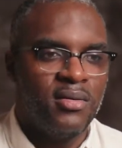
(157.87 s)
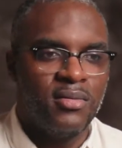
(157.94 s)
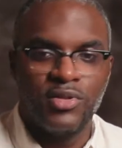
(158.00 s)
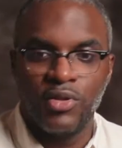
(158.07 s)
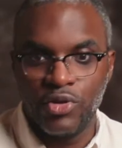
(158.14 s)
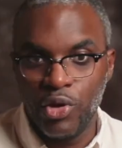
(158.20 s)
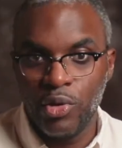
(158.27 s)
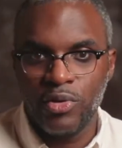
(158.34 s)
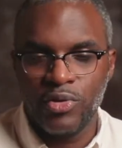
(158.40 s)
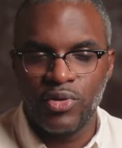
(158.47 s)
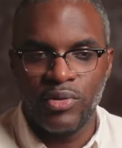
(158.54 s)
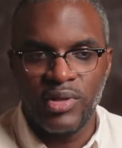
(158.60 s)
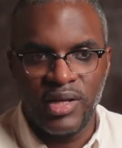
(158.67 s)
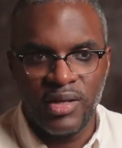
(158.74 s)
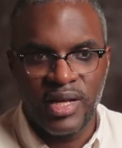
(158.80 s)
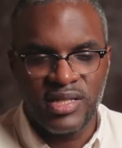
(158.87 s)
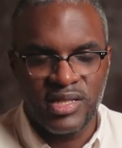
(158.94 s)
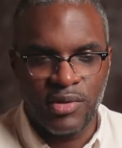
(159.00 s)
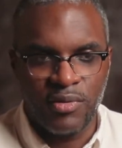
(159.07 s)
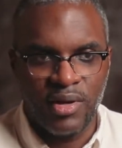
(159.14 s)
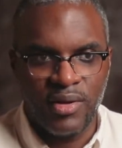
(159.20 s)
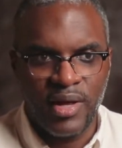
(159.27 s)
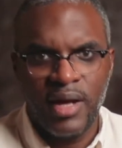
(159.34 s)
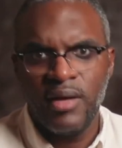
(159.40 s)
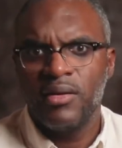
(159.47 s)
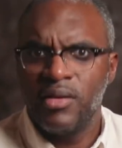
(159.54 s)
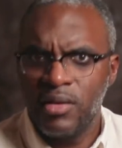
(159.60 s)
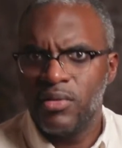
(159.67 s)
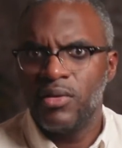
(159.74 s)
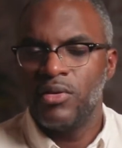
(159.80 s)
So jewelers don't necessarily need that.
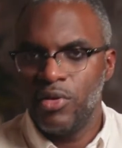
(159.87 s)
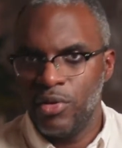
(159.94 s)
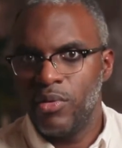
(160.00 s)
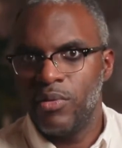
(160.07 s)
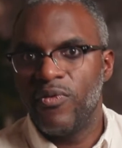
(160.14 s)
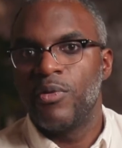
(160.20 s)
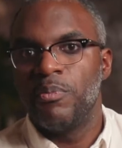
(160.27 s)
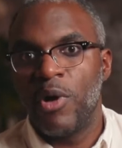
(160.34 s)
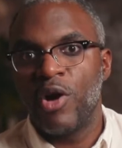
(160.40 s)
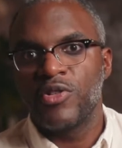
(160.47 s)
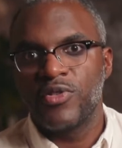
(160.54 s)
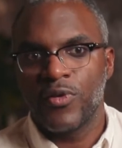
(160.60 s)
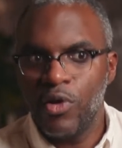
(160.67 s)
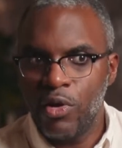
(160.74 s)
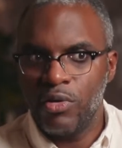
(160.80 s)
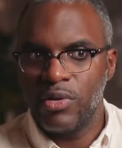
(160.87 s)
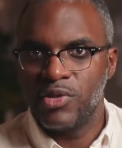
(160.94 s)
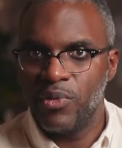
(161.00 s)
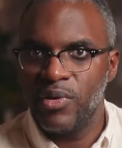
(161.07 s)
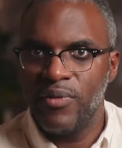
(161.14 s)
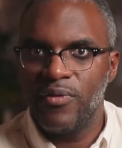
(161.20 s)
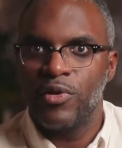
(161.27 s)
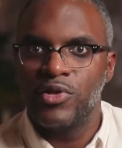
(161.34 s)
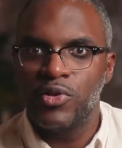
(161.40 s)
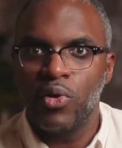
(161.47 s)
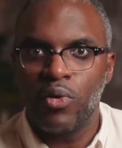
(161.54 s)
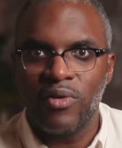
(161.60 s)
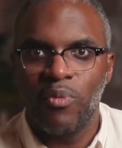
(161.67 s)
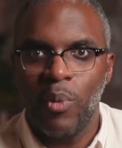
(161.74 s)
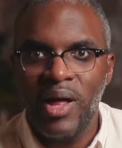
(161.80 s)
For bars of gold, it's really for a
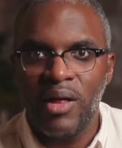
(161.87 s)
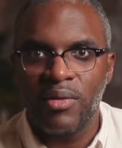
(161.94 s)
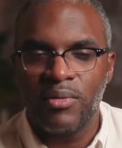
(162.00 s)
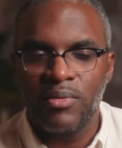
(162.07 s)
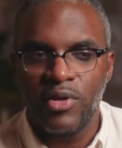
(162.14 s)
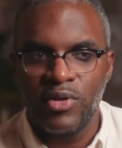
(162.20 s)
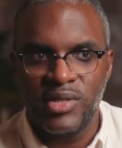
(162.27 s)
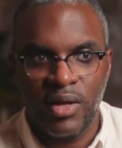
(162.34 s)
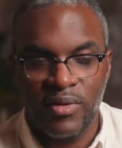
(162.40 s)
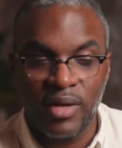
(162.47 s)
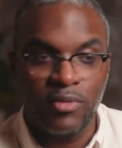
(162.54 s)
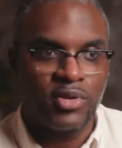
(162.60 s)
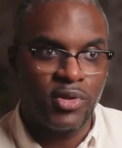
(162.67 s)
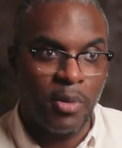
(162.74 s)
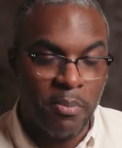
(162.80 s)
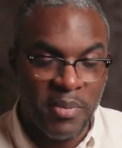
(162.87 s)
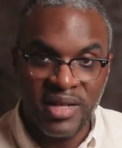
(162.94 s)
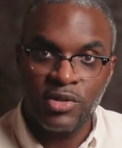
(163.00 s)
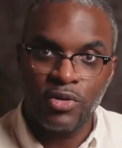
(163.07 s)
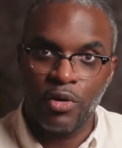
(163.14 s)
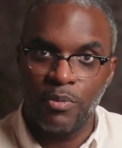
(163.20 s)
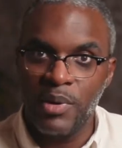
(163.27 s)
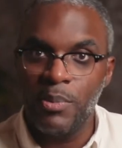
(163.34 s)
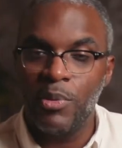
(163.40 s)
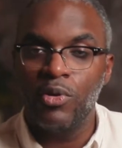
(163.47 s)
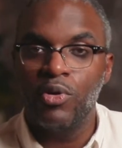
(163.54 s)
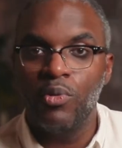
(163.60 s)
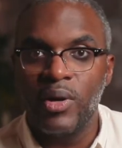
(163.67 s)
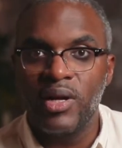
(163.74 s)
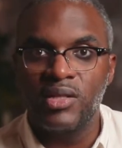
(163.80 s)
store of wealth. You sell those to mint or people
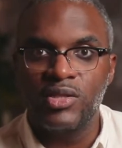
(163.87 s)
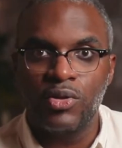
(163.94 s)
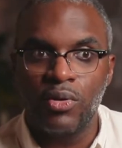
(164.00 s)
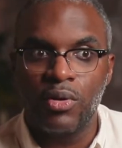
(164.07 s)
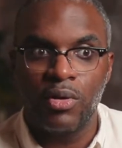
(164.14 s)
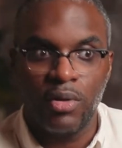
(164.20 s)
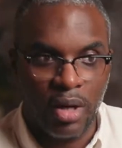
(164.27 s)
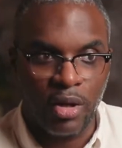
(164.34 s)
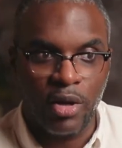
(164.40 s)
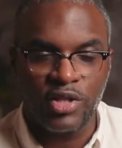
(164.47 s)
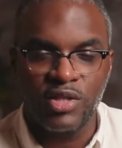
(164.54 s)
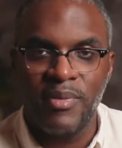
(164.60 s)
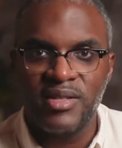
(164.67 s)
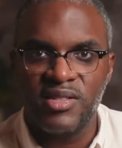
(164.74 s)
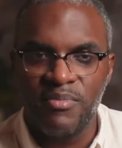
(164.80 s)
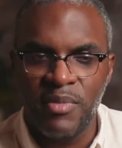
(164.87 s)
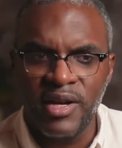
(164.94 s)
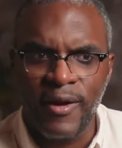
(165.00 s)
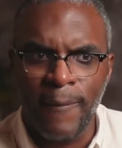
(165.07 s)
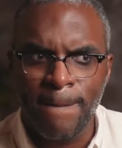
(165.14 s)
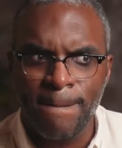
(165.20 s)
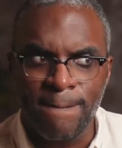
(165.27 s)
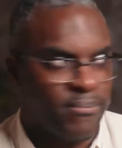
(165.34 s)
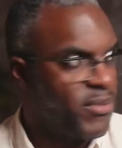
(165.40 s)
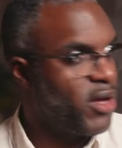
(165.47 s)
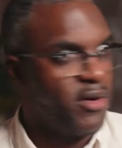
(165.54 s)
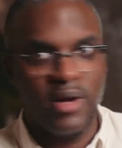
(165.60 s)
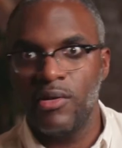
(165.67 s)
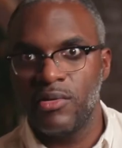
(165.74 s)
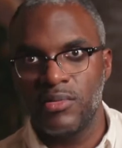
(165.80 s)
who want to store a large amount of money.
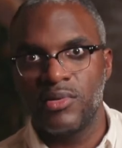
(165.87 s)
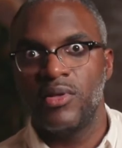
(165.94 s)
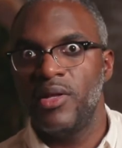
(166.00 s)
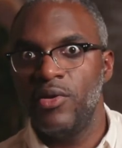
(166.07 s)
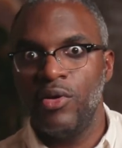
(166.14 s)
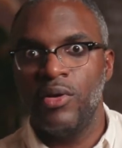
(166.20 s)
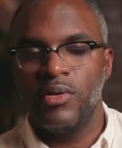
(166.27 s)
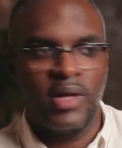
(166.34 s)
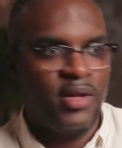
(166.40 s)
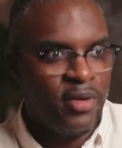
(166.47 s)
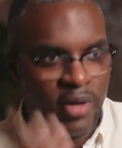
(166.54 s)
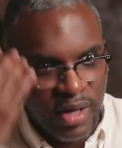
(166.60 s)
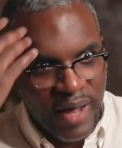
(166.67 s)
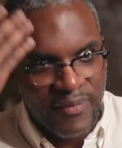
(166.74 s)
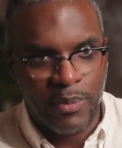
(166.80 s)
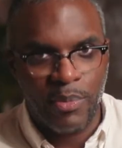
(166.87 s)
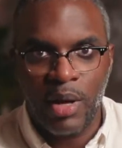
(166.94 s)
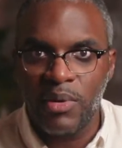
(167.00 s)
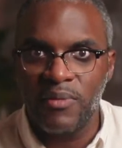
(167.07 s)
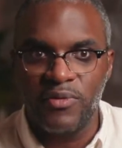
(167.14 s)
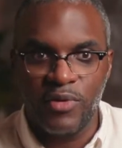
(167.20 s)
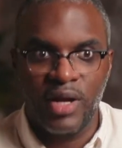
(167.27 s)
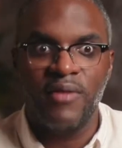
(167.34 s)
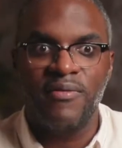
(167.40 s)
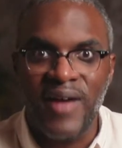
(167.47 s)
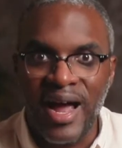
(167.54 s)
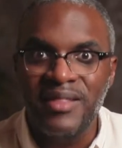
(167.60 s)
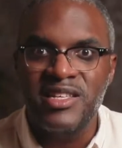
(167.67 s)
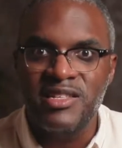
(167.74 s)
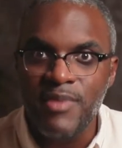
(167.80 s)
All right. So then you have the problem of you got to
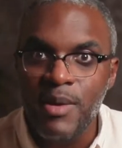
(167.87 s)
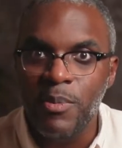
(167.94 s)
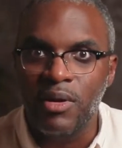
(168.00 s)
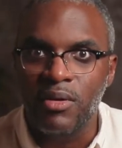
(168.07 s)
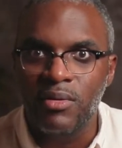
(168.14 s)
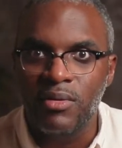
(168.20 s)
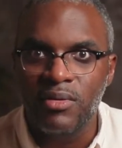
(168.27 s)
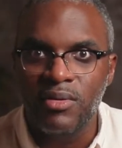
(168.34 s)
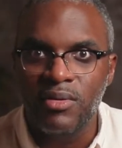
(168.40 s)
find these people.